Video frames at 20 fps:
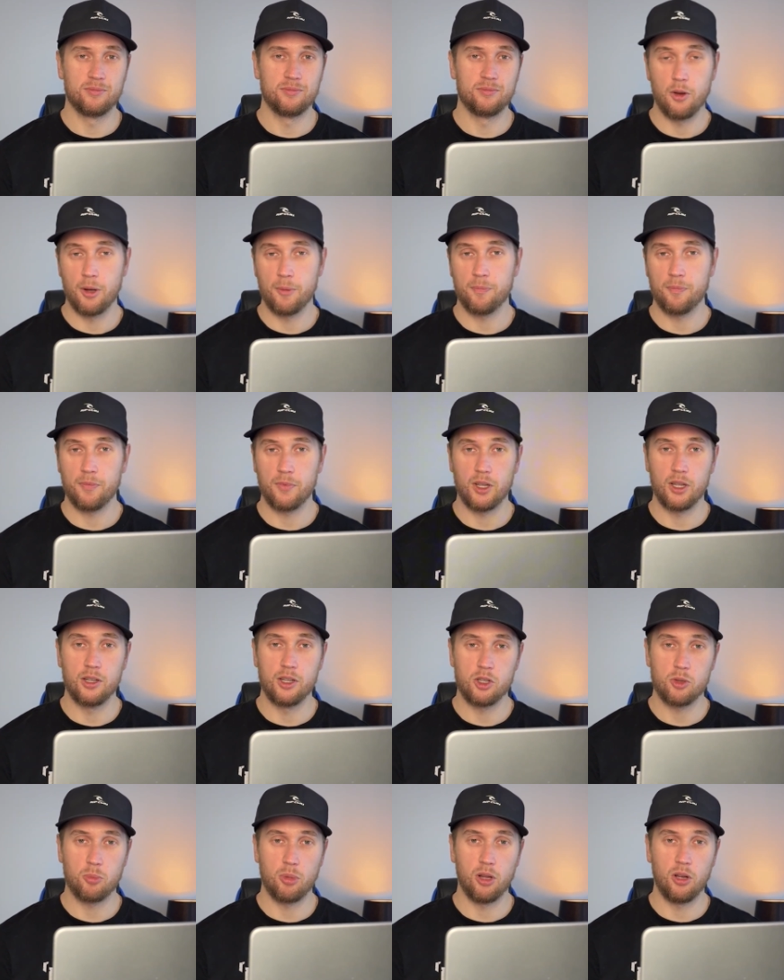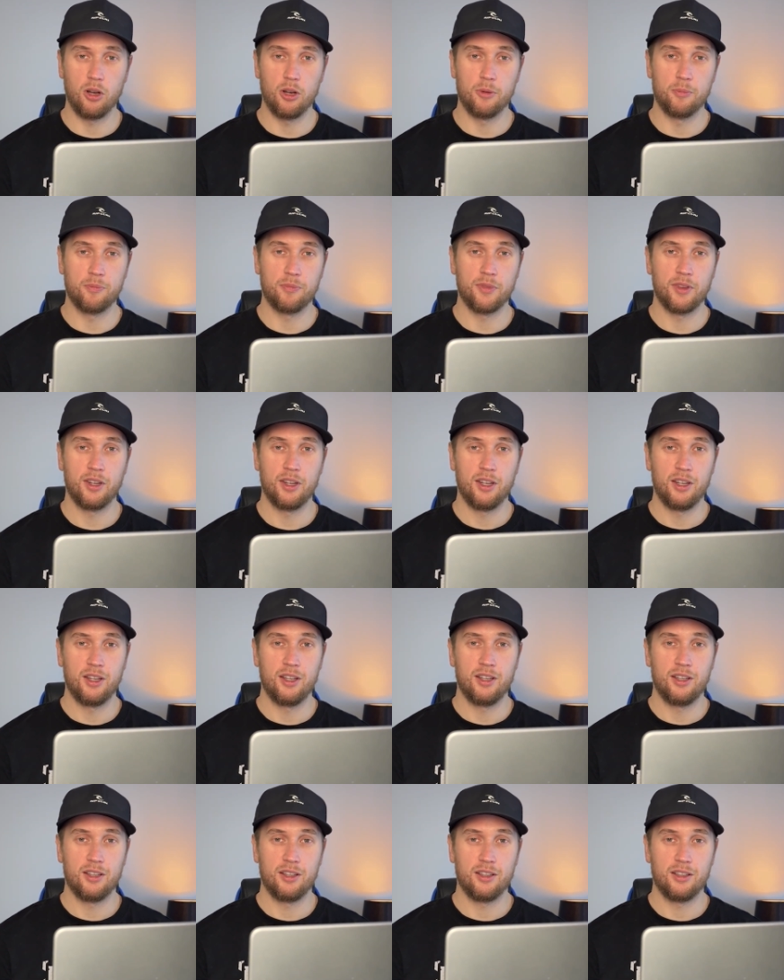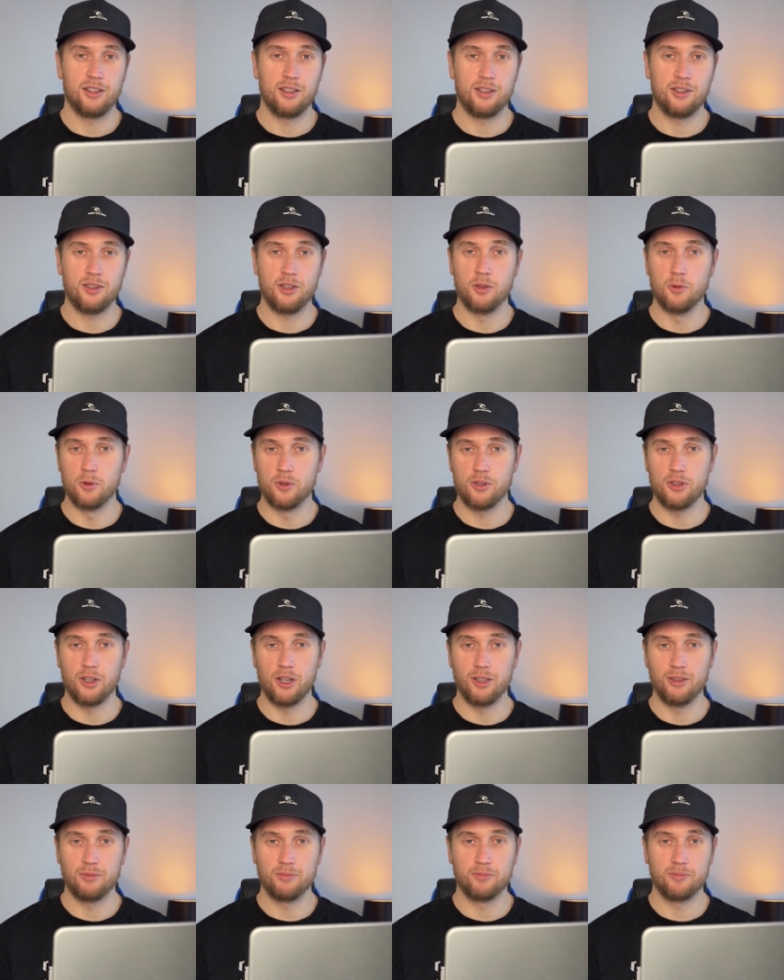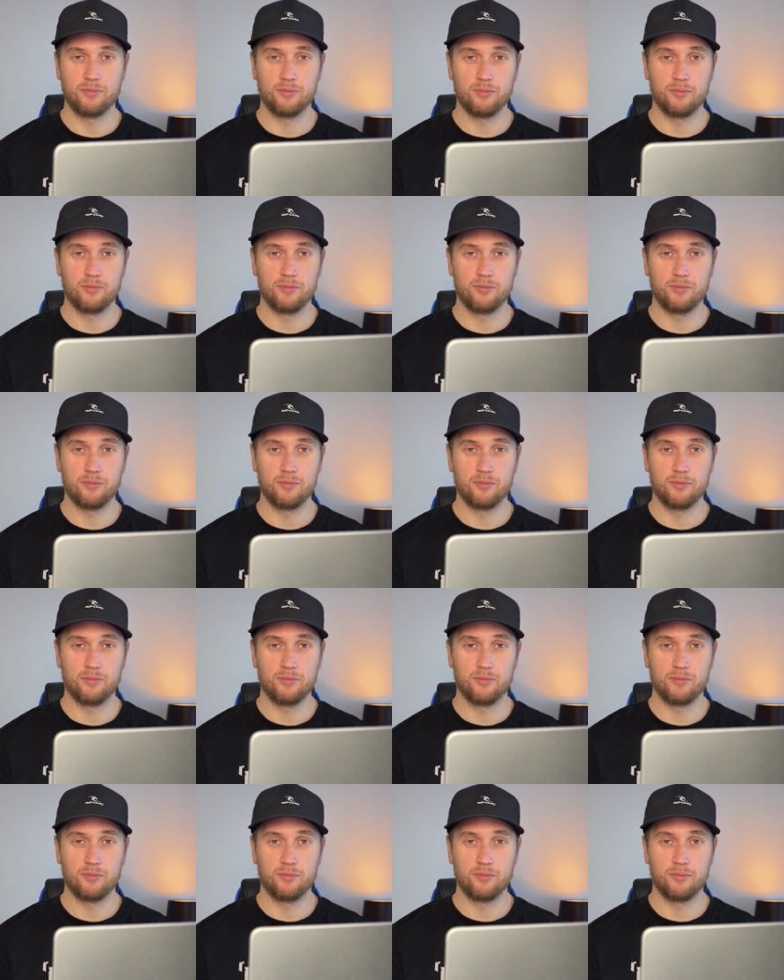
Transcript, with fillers: Anyway, the link's below. See you inside.